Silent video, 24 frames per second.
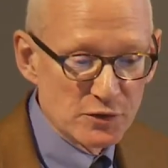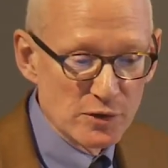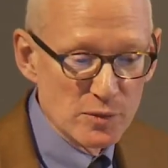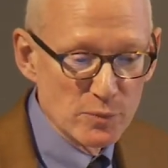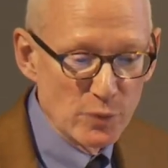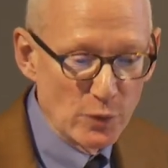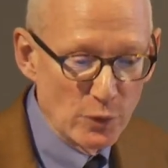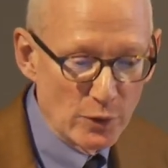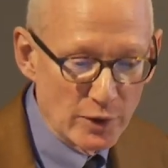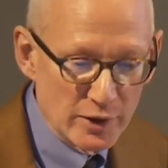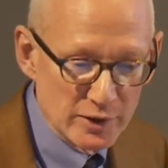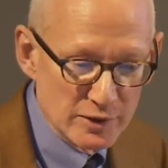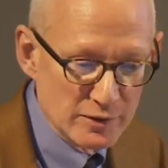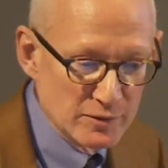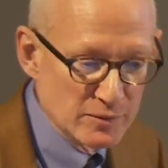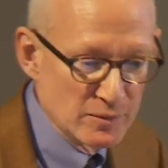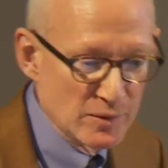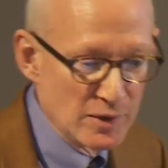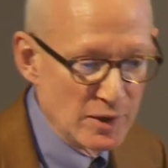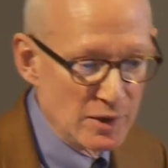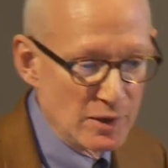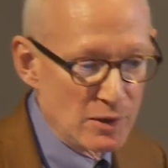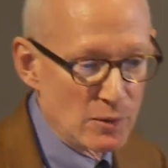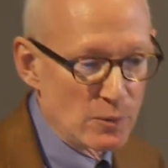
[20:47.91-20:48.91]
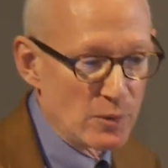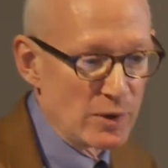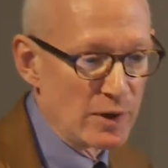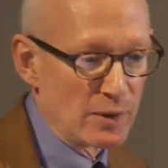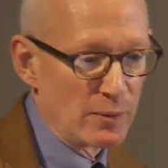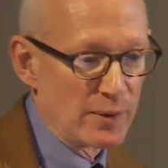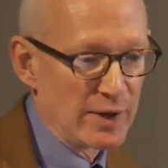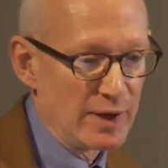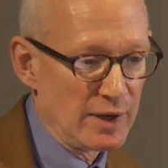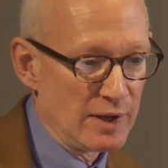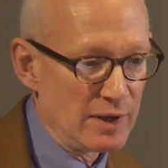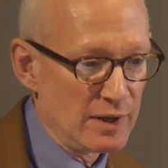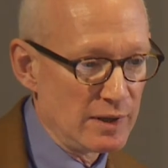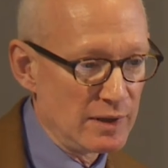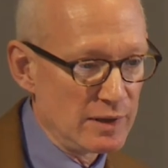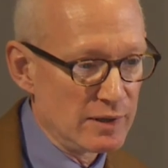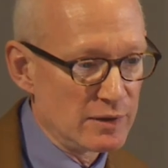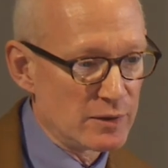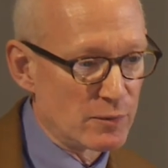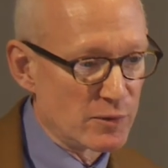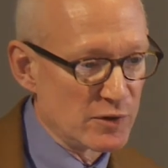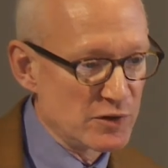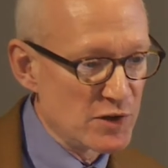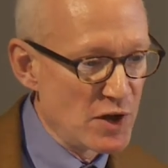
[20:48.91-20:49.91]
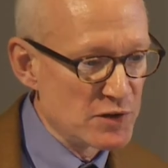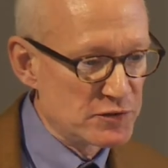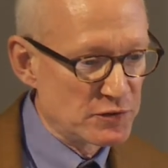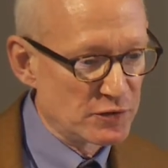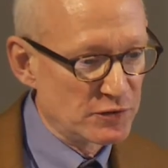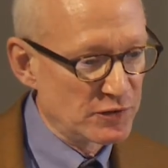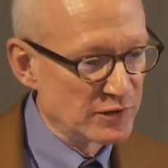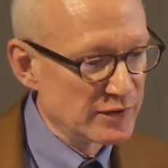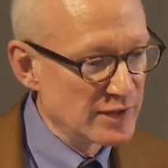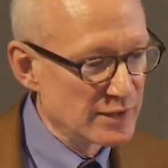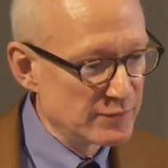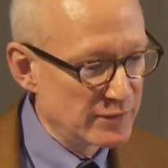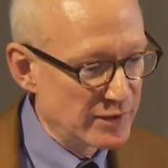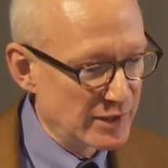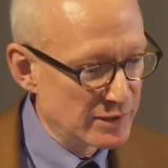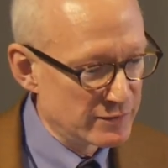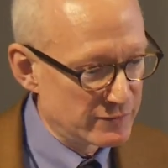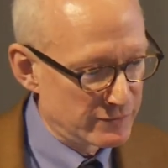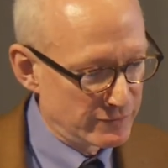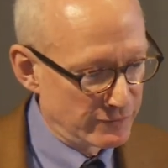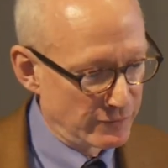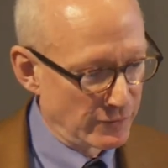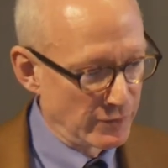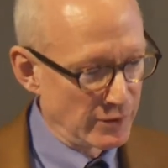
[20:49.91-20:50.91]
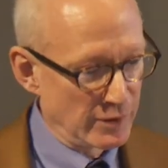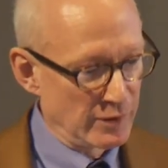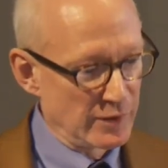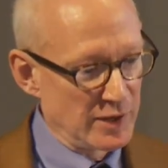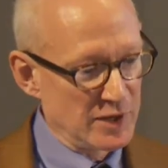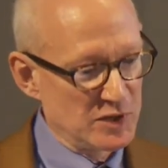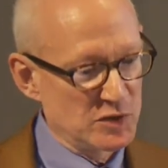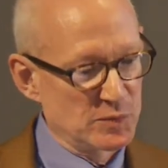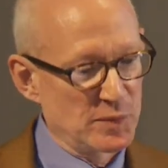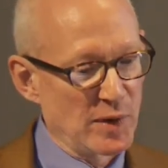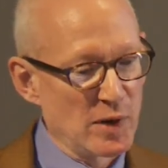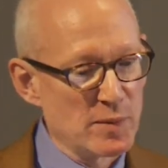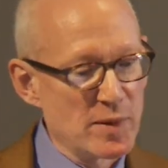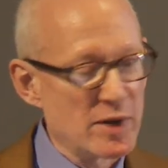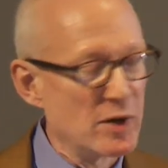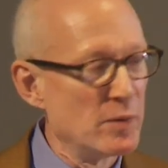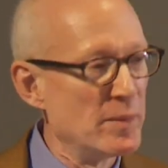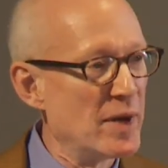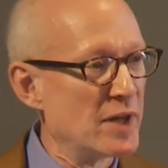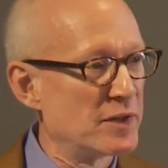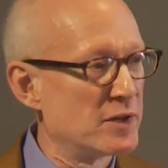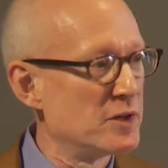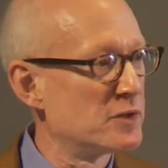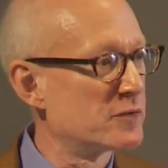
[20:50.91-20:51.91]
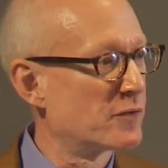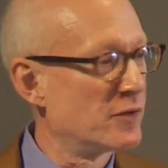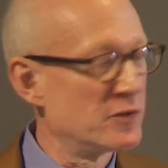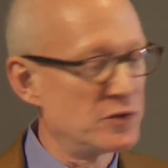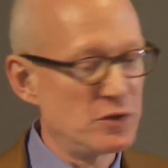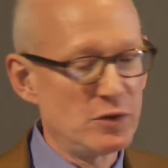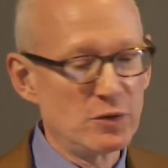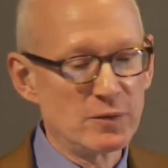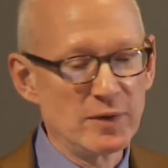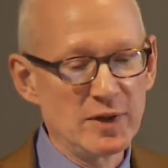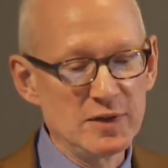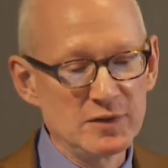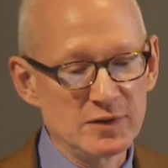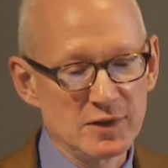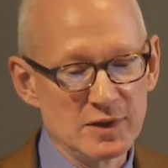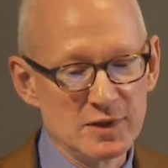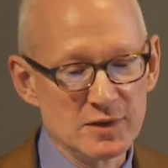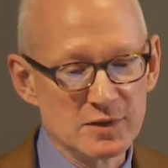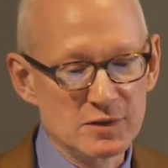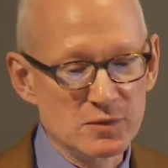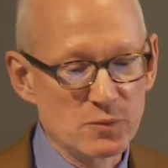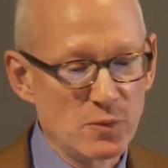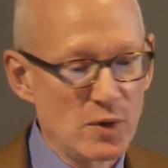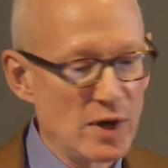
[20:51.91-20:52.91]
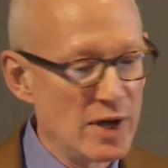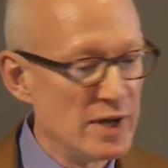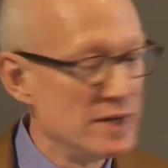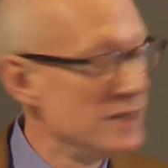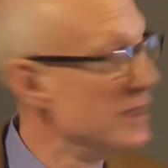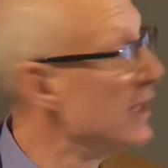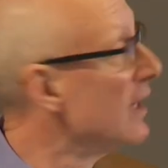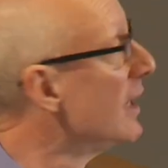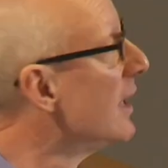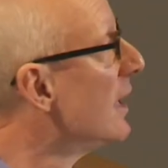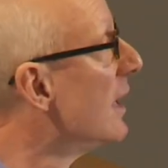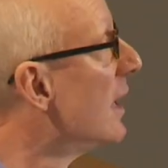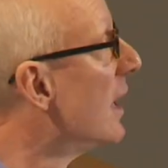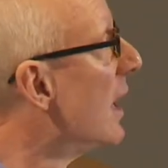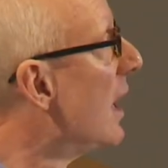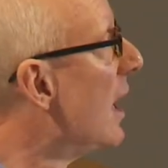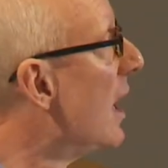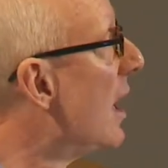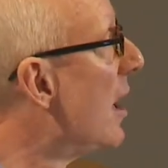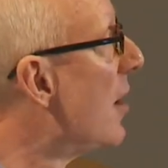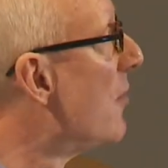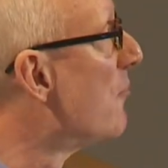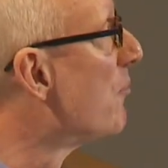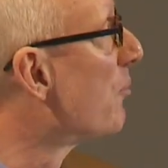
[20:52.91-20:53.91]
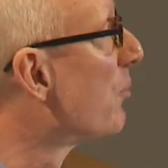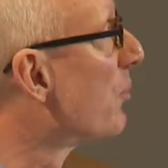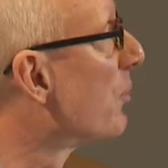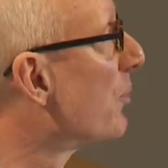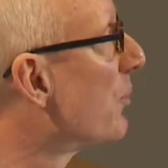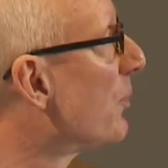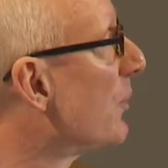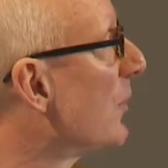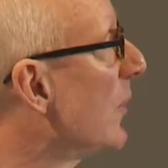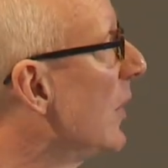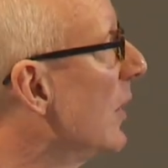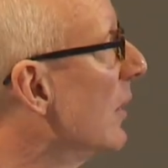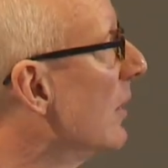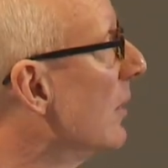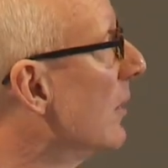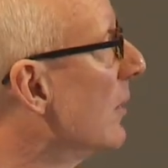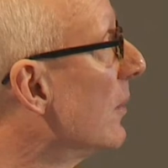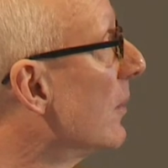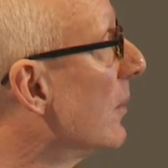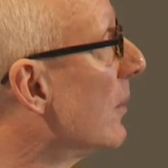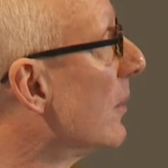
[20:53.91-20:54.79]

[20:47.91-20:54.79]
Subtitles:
are important? Well, the results are significant for experimental methods for two reasons. One, you